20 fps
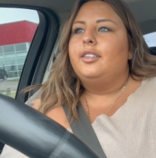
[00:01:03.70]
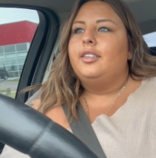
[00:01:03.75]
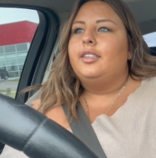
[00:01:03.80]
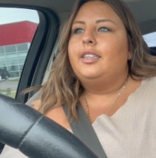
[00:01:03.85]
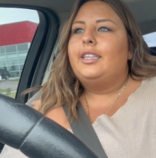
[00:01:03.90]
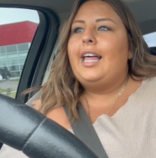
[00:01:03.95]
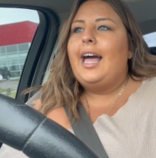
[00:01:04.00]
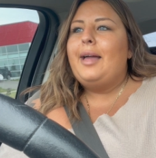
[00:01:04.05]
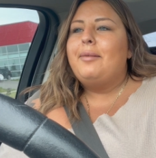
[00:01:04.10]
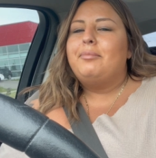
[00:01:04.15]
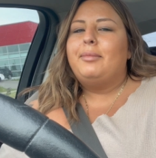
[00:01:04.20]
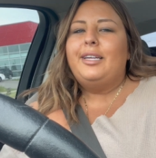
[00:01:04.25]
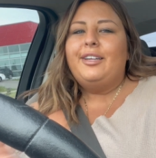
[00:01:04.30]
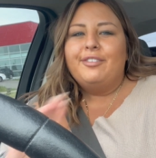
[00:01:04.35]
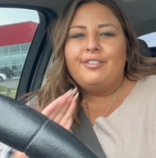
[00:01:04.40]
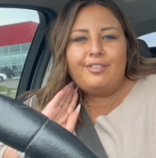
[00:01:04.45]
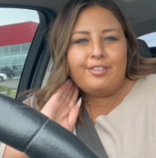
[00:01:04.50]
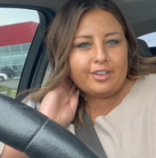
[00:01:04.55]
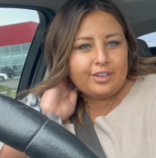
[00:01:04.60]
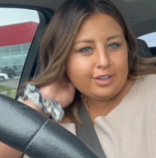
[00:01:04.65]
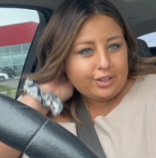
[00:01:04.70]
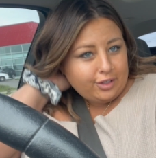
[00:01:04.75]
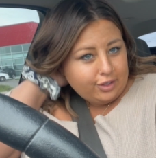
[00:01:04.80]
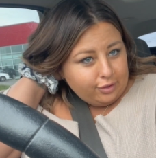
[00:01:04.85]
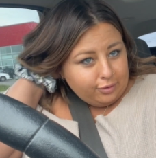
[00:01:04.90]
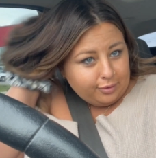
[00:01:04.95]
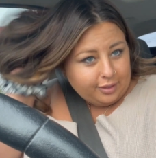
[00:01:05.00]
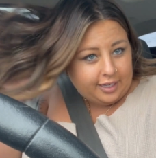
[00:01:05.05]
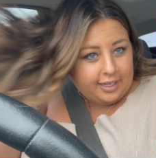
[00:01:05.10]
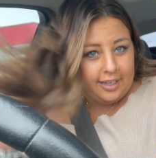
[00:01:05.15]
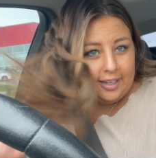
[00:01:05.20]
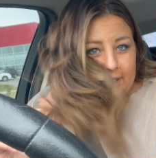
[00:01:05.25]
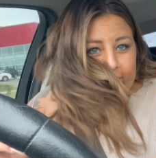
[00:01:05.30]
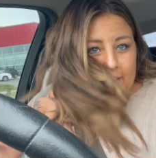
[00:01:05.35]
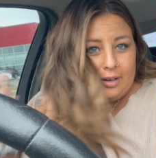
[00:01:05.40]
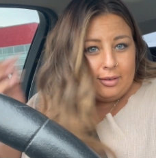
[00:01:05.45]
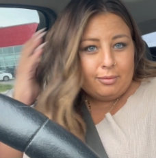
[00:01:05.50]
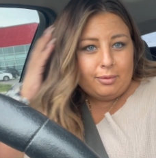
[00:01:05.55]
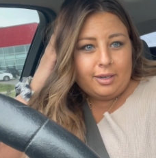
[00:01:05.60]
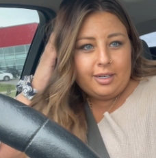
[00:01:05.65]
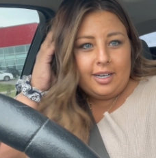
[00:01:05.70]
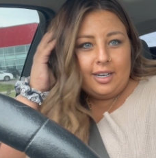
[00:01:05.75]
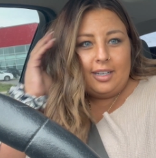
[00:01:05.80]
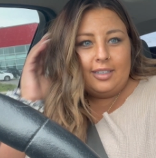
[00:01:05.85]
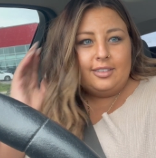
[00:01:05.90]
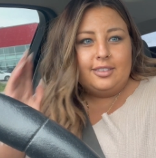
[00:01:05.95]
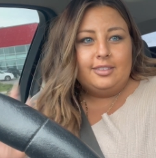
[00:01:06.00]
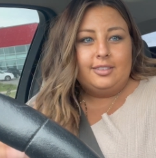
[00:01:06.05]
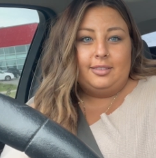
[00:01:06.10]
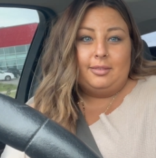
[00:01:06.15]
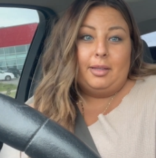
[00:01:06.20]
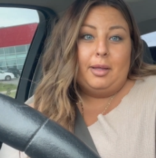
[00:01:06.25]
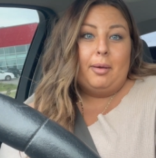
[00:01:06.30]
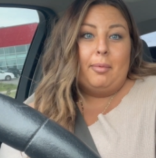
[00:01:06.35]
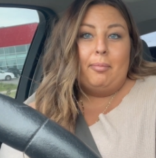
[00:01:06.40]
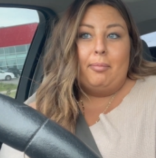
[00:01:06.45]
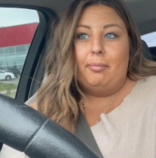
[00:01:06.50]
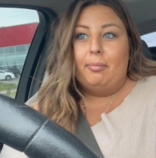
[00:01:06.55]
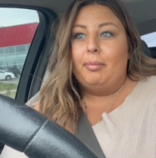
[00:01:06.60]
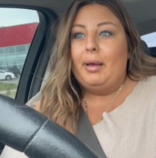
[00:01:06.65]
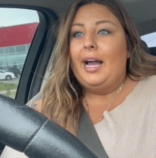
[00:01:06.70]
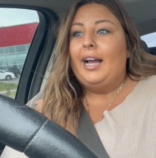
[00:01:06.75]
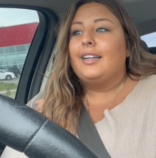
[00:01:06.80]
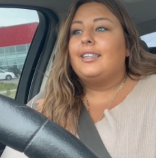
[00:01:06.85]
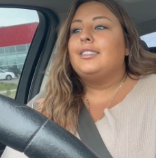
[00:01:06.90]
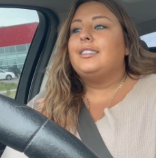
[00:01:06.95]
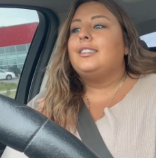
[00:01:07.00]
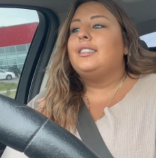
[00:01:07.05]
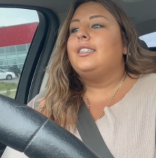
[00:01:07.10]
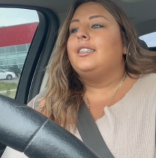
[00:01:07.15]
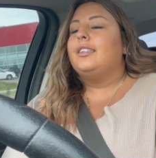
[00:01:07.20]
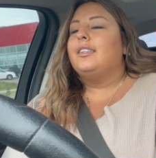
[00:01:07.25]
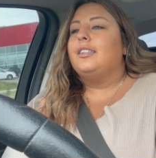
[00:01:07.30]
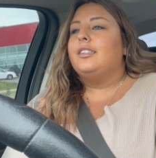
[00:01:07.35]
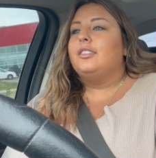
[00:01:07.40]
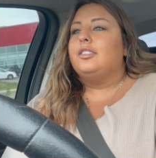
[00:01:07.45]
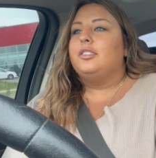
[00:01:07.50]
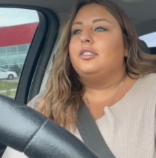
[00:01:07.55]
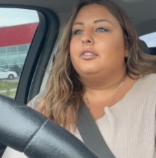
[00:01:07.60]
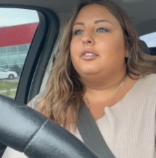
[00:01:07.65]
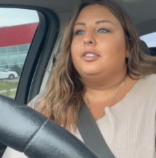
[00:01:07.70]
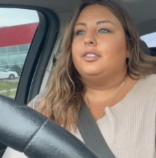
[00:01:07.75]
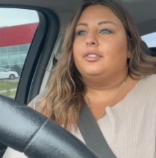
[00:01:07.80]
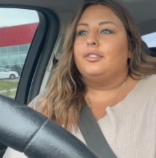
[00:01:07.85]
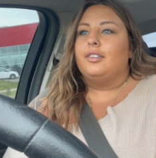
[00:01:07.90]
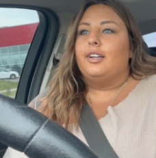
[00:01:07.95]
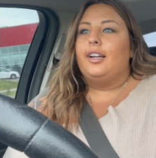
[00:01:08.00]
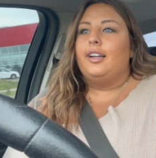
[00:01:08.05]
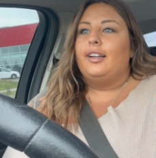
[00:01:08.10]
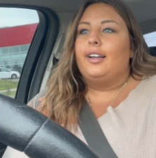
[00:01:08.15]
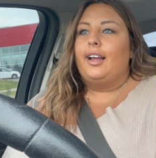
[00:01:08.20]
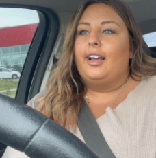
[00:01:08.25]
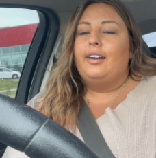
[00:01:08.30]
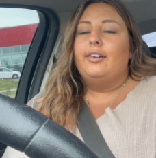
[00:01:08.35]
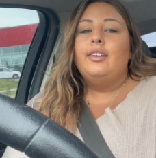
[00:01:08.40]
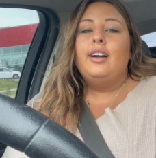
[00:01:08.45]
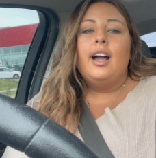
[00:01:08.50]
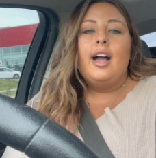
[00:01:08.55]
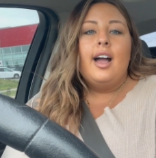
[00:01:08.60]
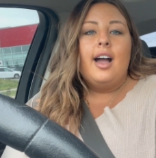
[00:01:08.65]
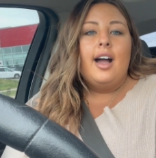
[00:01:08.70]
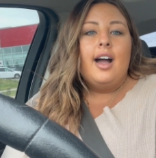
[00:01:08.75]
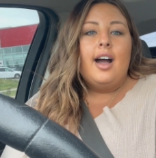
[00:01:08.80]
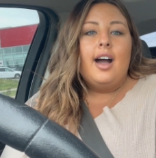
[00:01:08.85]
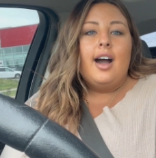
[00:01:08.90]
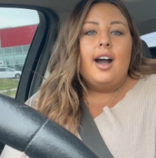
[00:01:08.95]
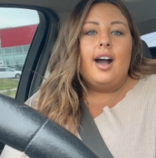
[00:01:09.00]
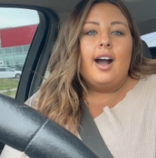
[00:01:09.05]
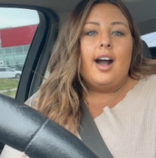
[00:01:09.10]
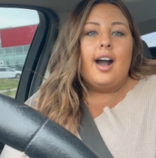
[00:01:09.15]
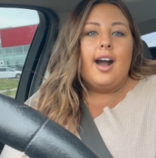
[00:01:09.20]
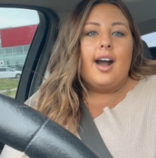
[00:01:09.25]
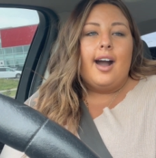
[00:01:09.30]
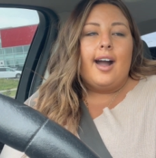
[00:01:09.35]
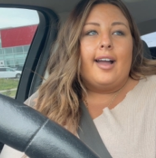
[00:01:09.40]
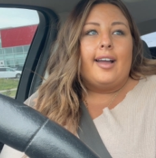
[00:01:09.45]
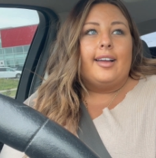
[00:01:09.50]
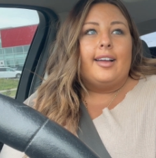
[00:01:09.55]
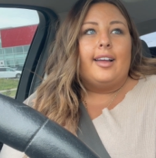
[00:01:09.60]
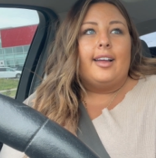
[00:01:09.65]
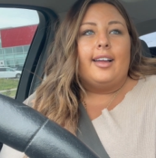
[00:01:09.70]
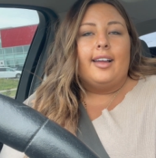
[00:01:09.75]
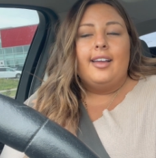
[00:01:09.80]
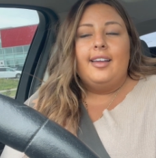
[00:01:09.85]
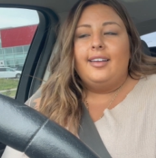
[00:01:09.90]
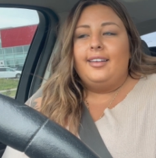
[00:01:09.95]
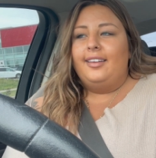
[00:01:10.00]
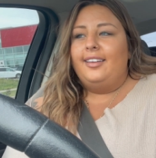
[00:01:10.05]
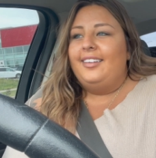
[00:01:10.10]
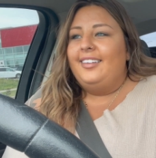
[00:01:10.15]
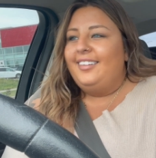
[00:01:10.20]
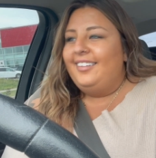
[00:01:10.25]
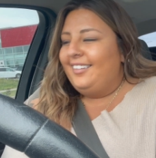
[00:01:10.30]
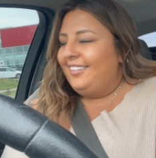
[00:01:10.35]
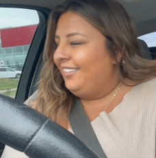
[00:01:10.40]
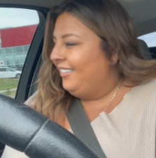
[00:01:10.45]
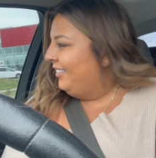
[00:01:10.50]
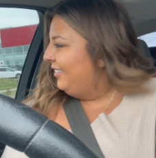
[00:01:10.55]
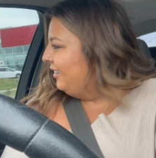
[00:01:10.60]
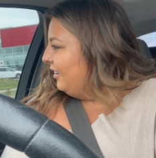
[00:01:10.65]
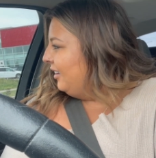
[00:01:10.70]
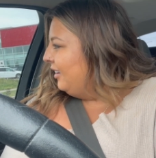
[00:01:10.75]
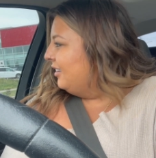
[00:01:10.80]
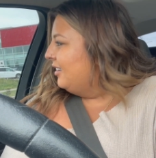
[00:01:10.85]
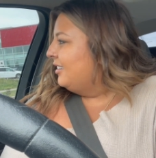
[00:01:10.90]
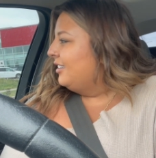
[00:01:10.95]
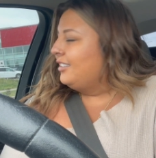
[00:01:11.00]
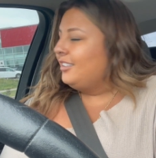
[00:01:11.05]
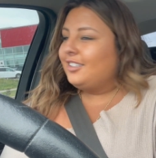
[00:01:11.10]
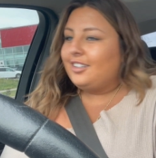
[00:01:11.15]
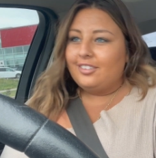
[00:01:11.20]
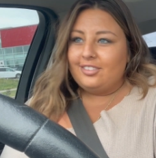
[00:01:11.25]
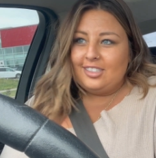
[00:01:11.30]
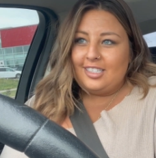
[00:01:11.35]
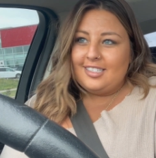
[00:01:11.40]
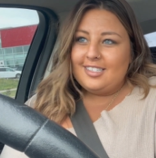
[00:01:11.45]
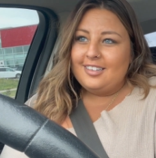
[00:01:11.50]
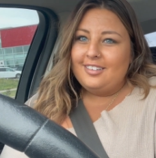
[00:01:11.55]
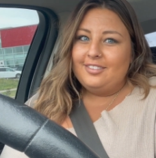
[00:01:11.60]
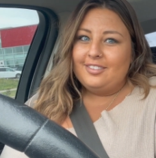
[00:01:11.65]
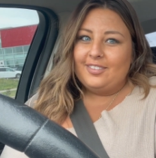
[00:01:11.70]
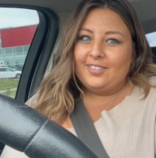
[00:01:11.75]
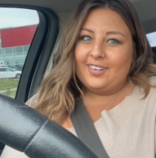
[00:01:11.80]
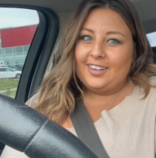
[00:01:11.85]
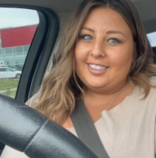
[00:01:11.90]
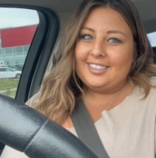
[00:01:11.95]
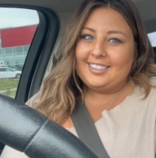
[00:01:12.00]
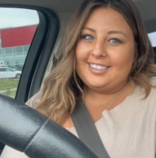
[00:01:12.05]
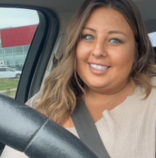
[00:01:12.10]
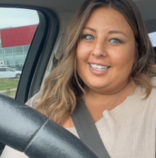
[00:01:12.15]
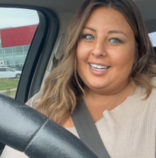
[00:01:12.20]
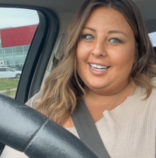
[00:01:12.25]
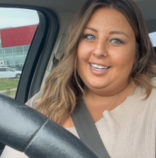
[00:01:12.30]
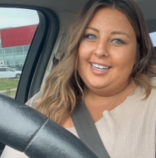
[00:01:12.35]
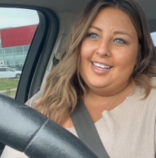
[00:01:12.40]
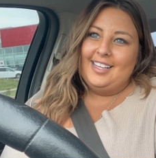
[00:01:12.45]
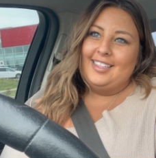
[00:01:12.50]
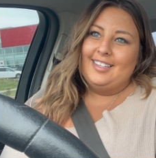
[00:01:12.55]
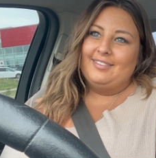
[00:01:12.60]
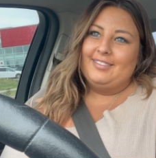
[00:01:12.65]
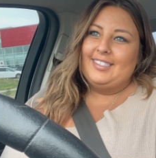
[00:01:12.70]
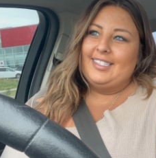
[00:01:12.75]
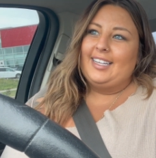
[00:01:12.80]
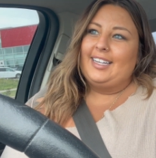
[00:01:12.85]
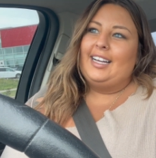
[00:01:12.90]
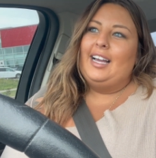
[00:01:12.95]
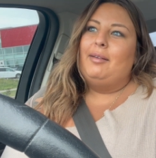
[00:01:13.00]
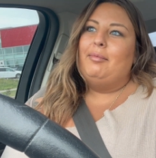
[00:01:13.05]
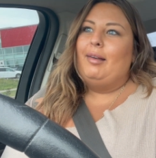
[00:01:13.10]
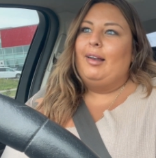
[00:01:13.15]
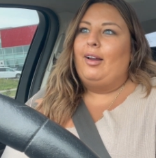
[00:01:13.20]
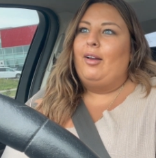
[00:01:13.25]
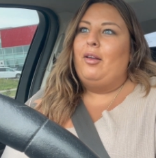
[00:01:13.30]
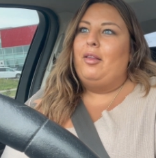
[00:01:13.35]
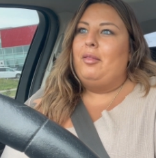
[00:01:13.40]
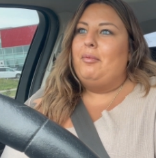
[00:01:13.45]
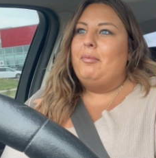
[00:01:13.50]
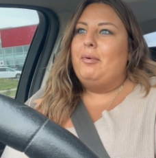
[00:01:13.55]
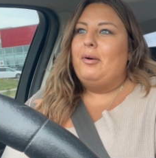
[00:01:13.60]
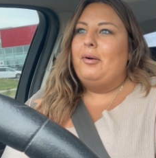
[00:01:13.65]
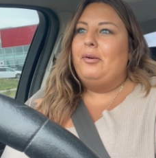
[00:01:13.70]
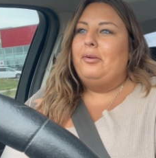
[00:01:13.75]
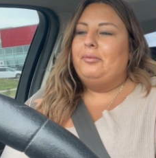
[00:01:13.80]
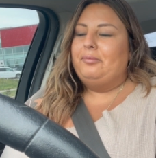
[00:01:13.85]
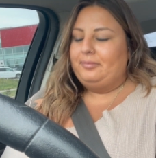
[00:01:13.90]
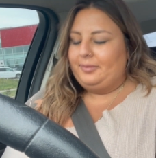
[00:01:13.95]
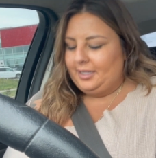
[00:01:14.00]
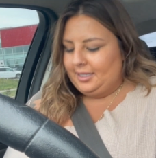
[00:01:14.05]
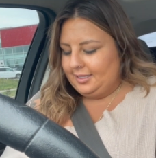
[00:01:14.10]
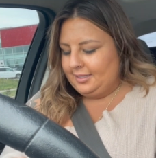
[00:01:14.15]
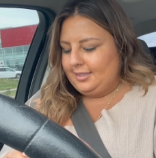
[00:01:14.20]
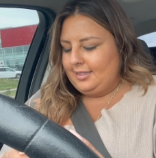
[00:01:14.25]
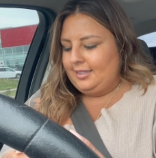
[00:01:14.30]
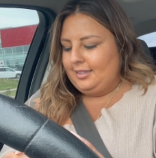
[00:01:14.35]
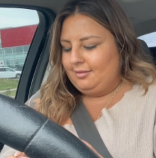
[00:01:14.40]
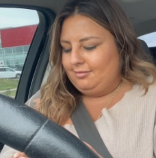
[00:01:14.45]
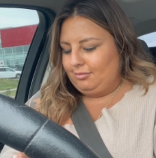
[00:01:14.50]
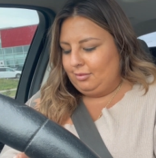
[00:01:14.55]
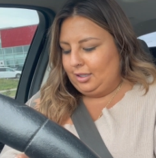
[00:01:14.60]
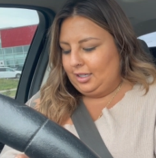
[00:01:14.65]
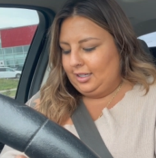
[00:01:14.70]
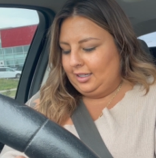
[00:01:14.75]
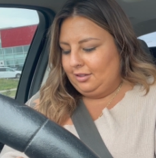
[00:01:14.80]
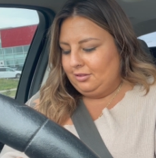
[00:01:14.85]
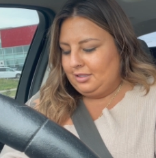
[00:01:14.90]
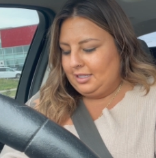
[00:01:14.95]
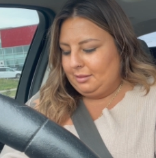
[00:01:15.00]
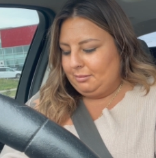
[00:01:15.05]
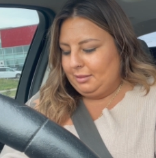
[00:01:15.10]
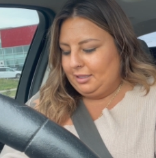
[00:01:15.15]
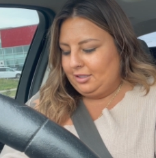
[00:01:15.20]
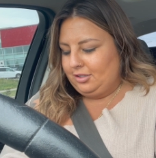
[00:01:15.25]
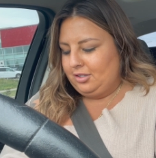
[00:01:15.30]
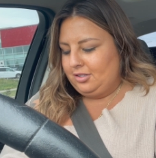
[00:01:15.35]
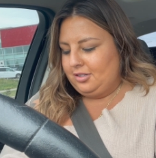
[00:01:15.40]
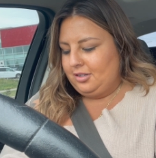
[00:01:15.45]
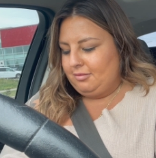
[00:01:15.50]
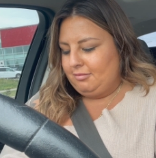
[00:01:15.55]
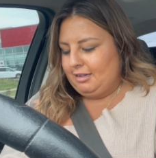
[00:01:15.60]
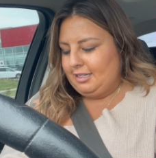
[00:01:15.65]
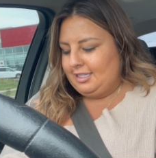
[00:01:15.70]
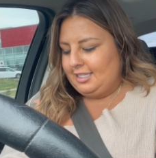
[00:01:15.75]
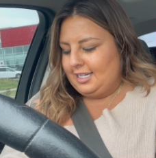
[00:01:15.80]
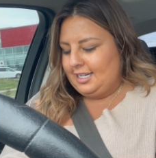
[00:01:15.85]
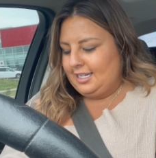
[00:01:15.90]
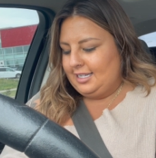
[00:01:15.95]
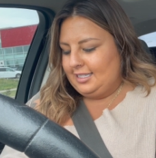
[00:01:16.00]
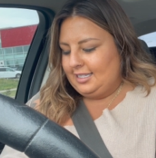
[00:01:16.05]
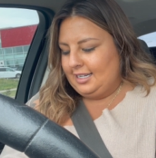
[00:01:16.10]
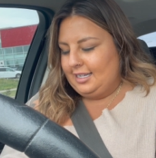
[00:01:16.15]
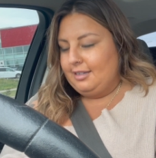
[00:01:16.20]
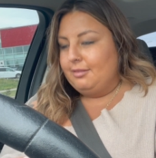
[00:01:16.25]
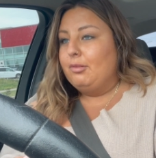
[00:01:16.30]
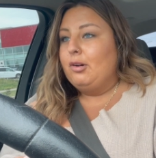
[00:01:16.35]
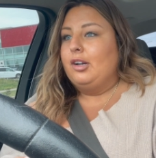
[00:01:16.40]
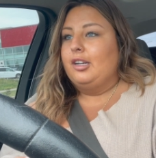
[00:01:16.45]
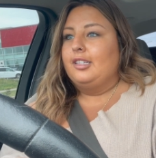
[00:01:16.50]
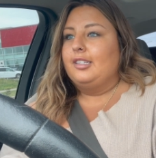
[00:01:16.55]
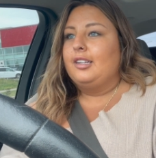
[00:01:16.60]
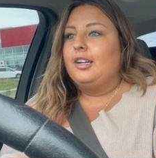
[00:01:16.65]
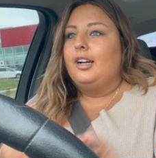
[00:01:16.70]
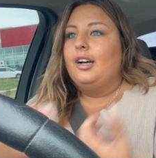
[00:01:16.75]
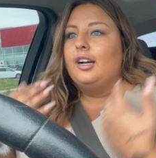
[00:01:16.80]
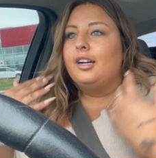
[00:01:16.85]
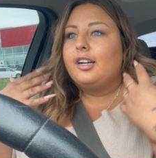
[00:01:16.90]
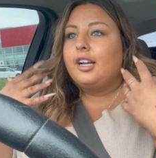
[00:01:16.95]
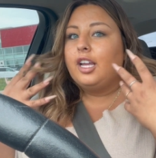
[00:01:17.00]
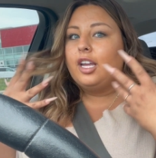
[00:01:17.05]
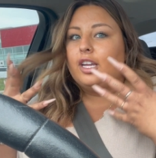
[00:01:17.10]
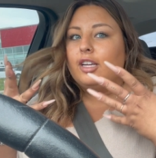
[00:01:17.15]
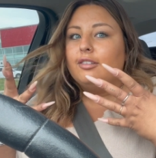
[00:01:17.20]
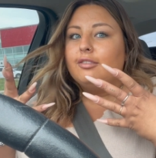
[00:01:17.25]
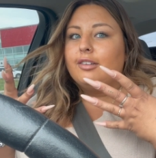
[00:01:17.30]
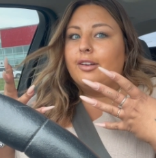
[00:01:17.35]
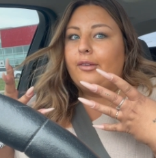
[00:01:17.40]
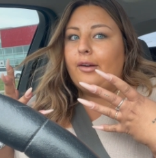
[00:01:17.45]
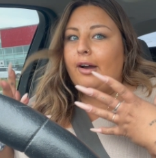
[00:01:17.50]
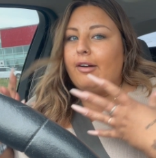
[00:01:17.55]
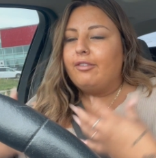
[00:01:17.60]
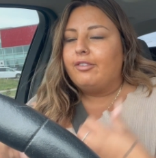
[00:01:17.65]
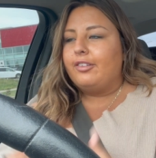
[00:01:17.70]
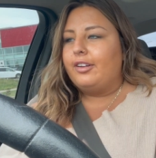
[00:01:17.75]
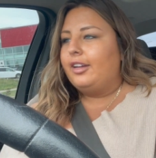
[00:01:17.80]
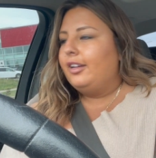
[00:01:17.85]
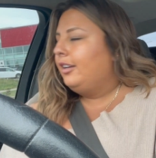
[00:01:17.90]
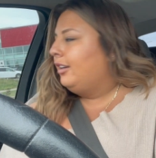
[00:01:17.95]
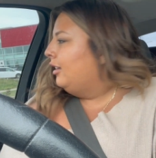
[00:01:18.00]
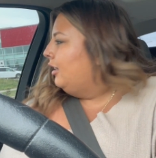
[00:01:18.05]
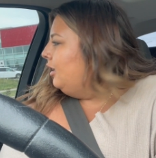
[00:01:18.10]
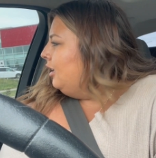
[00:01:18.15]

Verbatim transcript: Let me fill you in on what the backseat issue is right now. I drove Jessie home from work today, and then was like, I'm gonna go to the mall, because we're gonna go take pictures on Wednesday, and I wanted a cute new outfit.